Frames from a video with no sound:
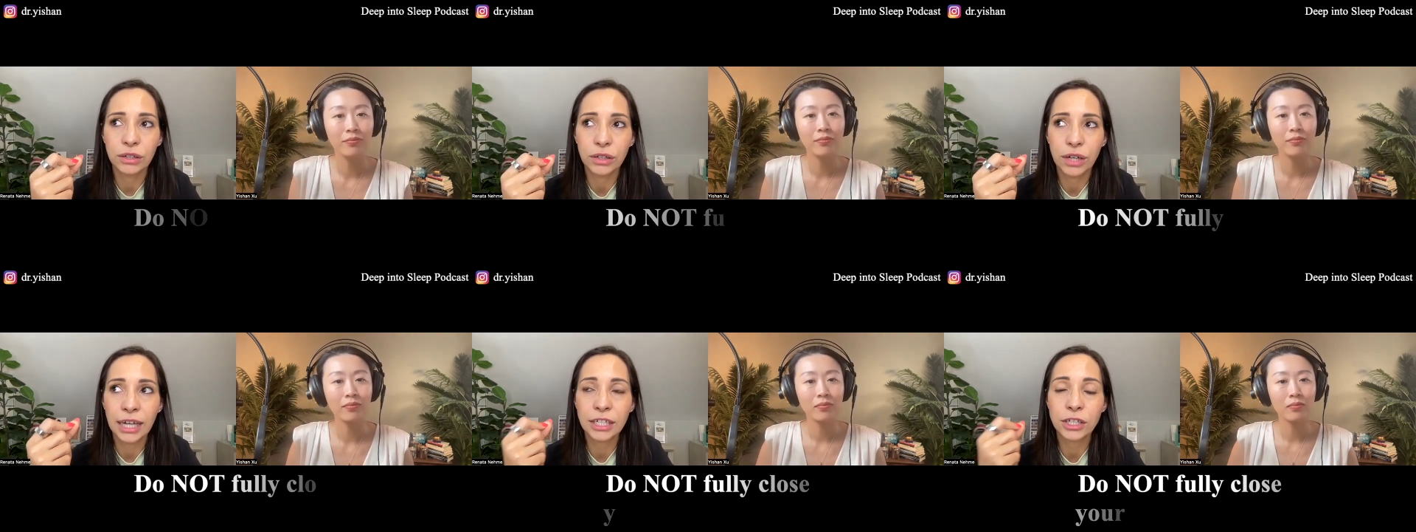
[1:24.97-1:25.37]

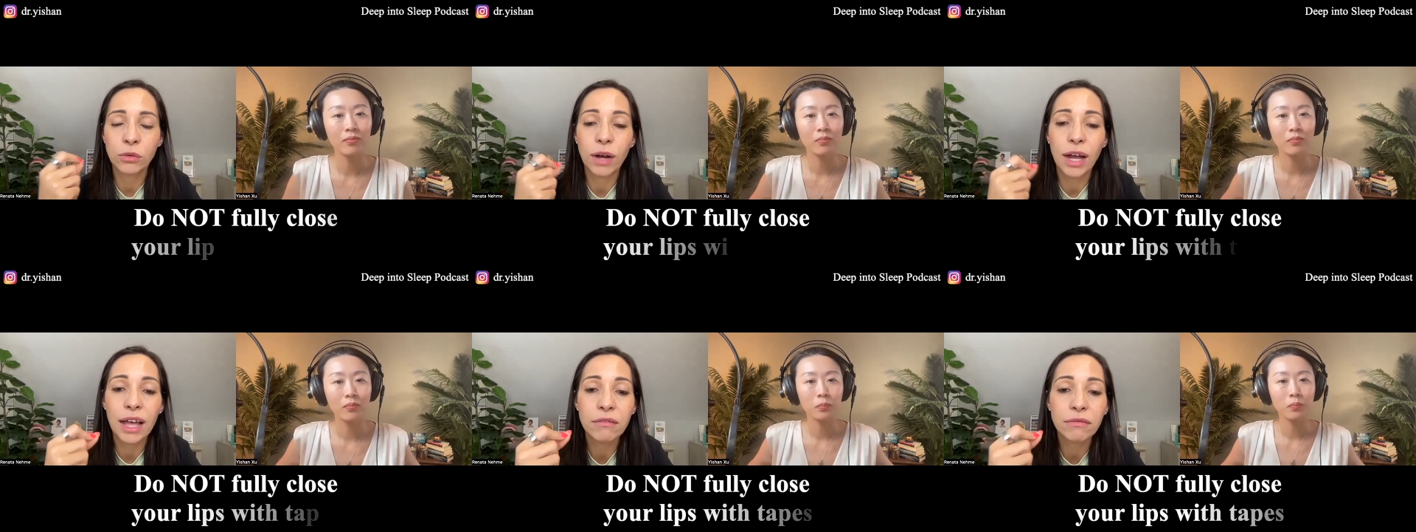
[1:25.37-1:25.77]
Speaker 1: I
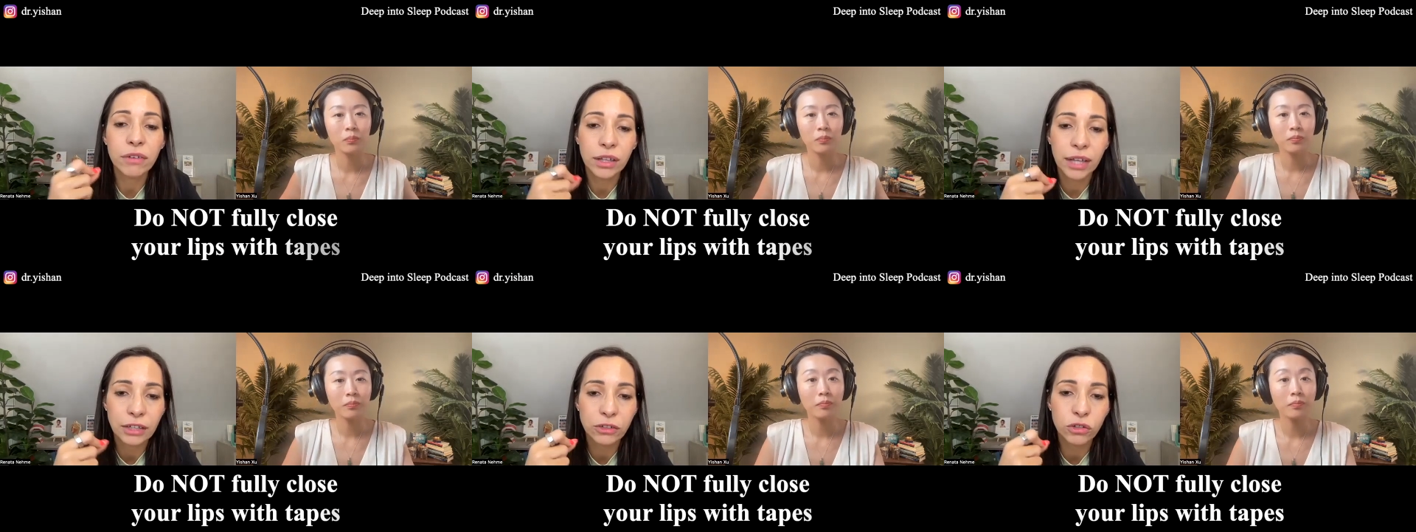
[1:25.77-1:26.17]
don't
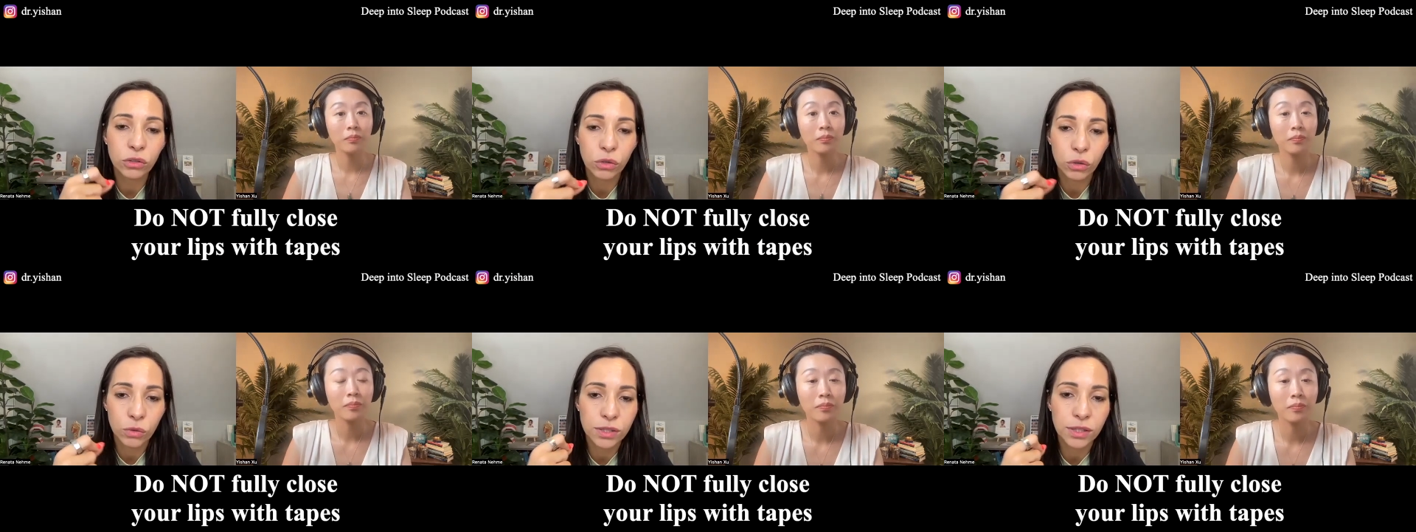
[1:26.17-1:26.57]
ever like to
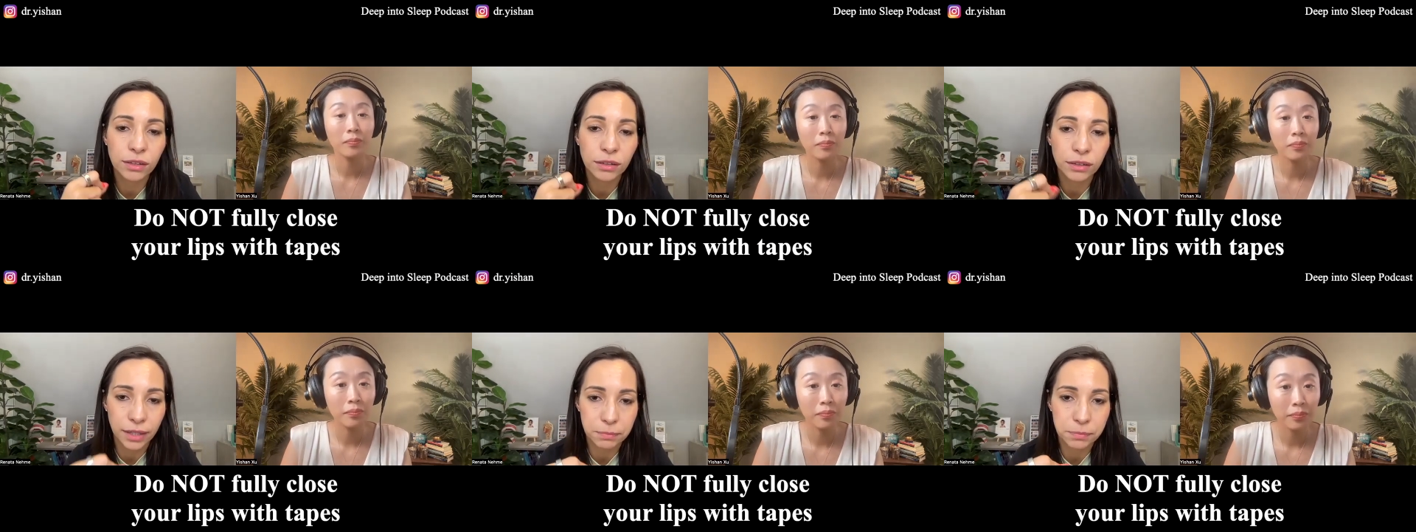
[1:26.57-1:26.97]
close the
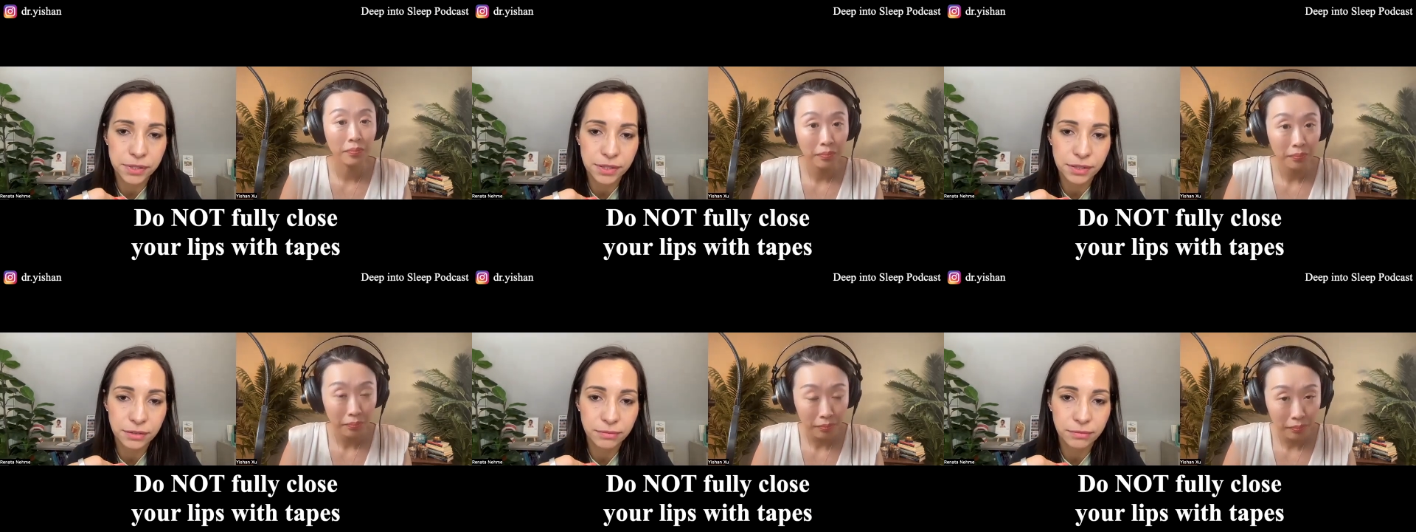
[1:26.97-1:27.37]

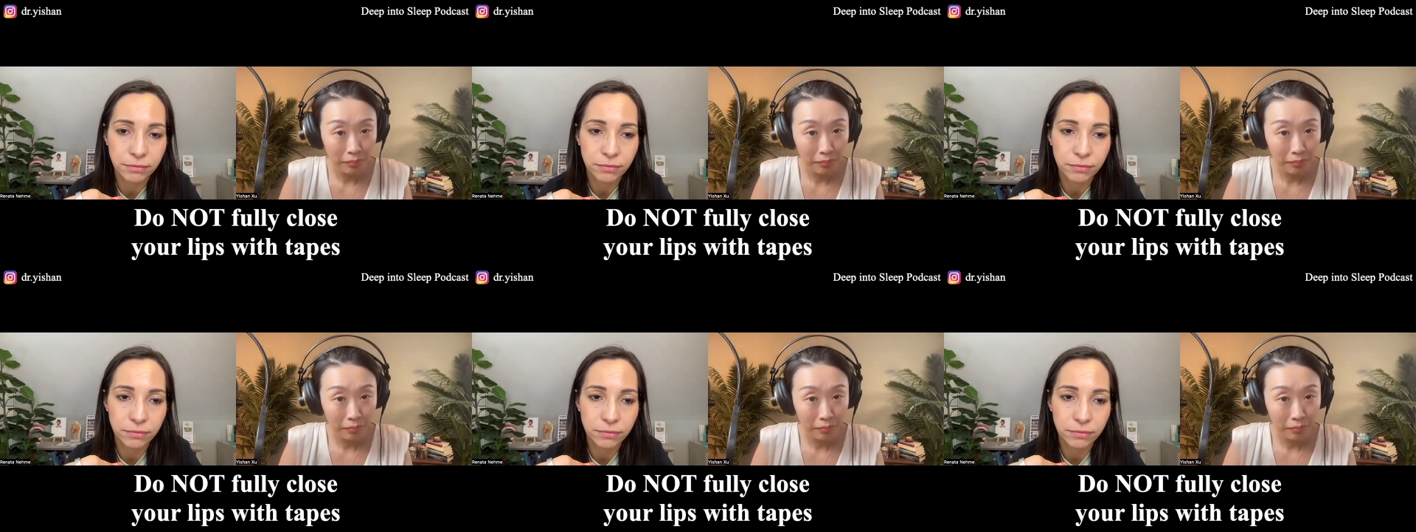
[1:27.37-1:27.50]
lips.